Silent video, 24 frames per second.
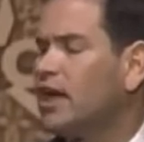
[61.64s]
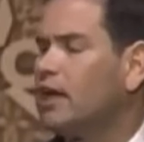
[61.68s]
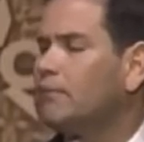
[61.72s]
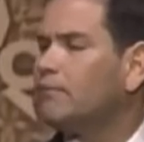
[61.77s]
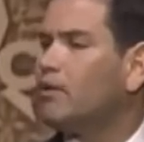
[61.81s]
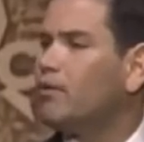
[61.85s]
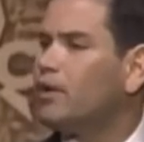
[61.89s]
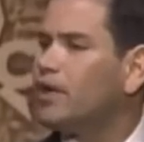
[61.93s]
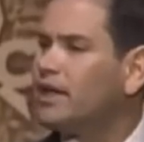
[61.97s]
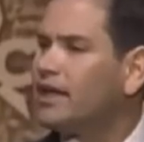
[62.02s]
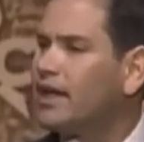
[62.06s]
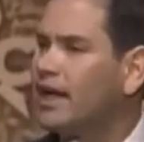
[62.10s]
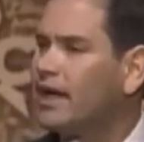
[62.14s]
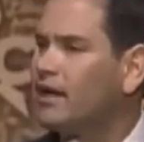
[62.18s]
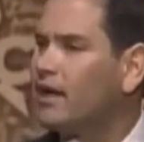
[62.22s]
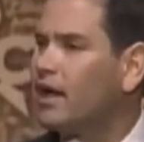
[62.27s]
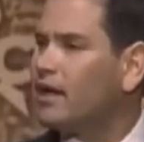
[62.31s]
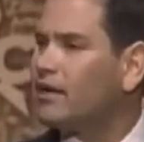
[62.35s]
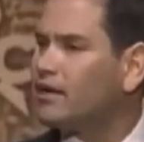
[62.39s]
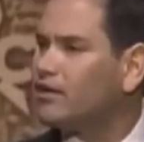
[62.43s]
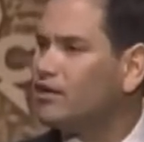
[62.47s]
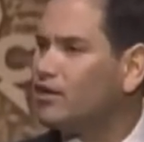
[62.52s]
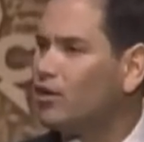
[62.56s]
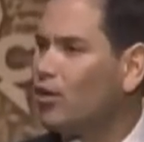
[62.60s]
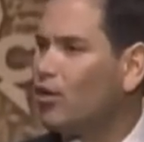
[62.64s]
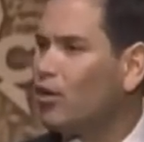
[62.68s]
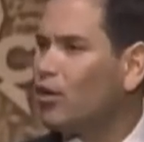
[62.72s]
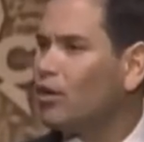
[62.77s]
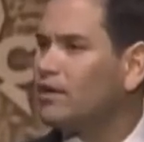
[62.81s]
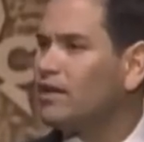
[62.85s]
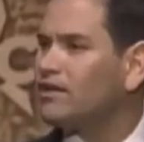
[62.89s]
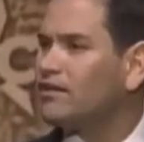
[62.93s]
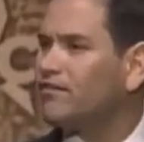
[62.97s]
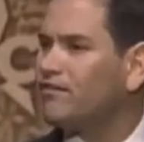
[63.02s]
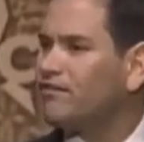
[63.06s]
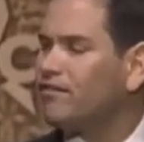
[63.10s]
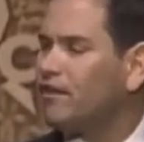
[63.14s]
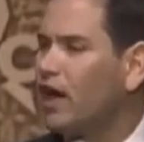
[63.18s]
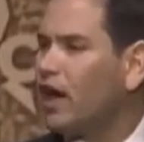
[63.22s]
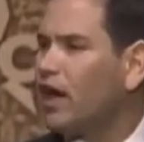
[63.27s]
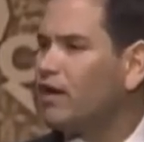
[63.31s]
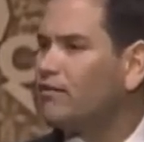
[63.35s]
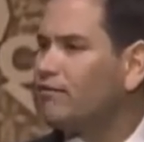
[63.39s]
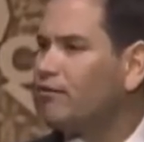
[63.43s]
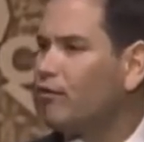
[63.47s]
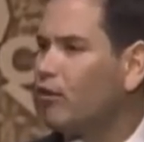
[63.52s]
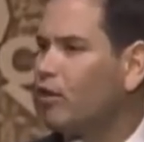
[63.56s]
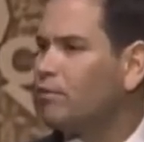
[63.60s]
But we cannot ignore that the flawed
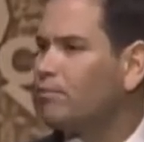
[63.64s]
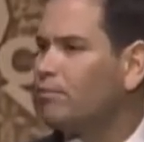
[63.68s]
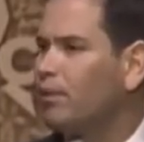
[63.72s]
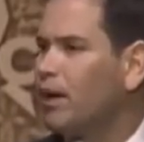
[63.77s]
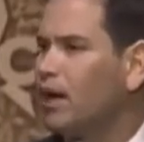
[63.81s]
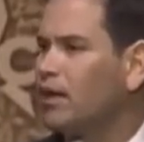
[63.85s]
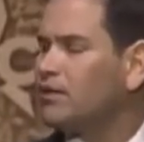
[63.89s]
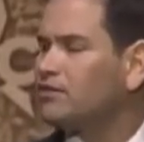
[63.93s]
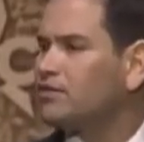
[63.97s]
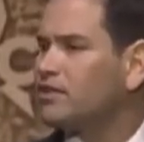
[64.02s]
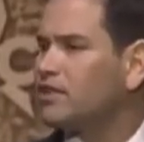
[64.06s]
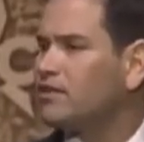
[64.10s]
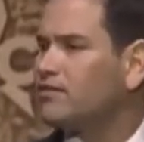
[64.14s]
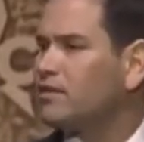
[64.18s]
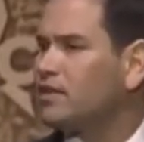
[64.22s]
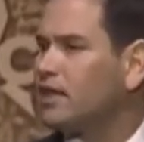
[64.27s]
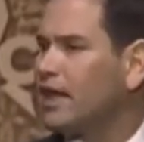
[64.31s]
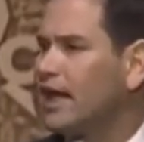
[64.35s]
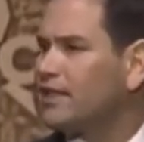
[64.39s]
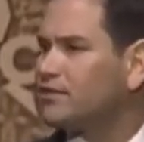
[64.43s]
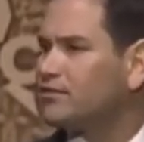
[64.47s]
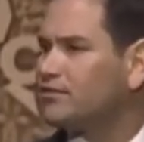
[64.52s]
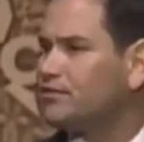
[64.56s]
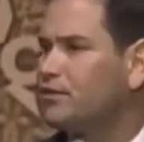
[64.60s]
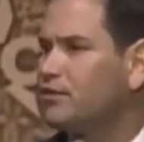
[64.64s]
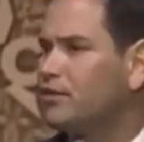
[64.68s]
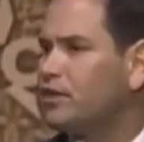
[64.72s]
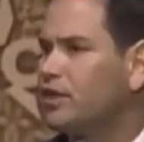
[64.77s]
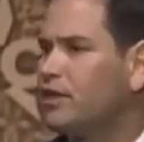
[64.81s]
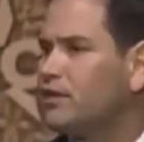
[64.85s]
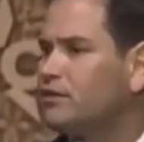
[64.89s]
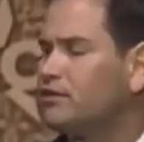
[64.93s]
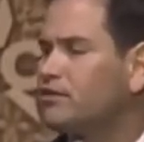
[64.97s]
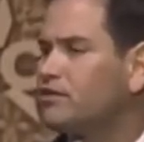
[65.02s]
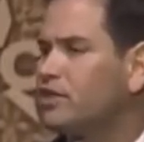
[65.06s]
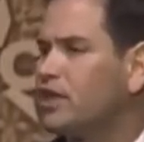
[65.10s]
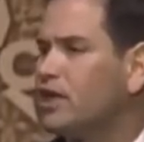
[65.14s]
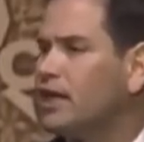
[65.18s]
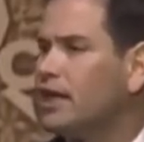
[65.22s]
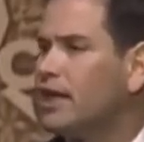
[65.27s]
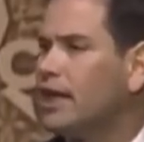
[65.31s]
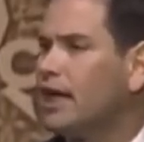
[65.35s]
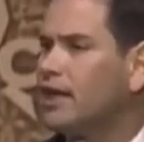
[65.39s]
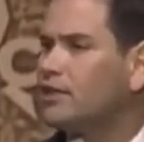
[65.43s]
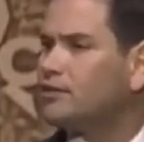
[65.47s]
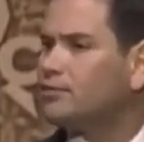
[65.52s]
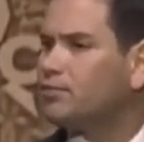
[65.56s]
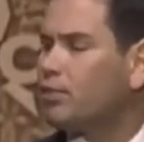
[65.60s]
foreign policy of the last few years
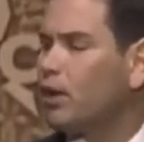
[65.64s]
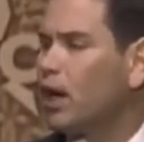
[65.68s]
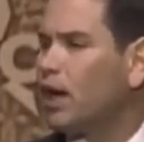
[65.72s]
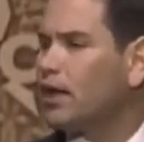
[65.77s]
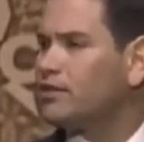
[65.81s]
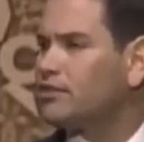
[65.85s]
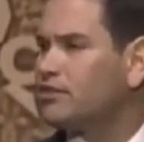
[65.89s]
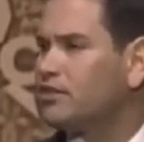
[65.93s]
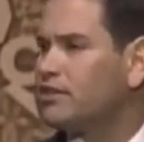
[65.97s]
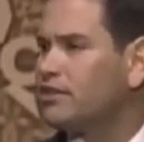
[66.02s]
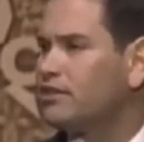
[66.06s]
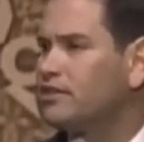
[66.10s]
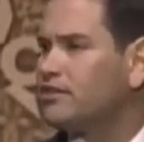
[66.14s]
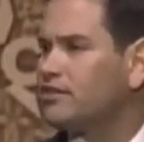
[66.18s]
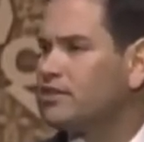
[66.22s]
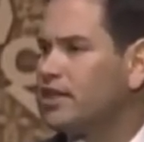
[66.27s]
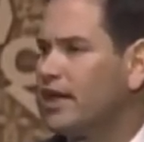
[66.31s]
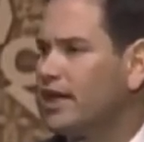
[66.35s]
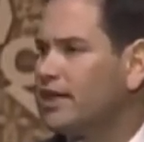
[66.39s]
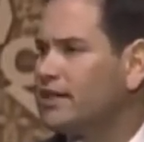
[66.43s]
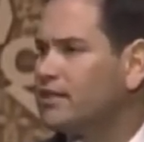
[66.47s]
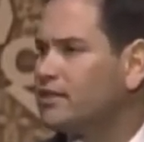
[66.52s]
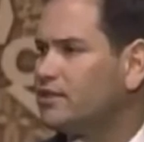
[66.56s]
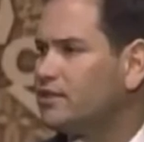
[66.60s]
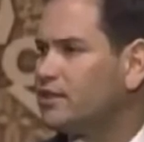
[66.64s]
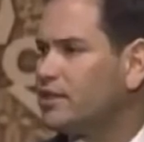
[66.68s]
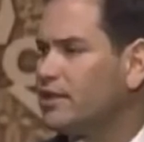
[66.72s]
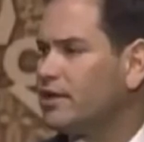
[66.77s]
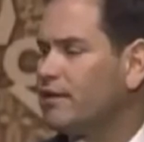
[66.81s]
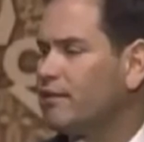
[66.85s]
has brought us to this stage.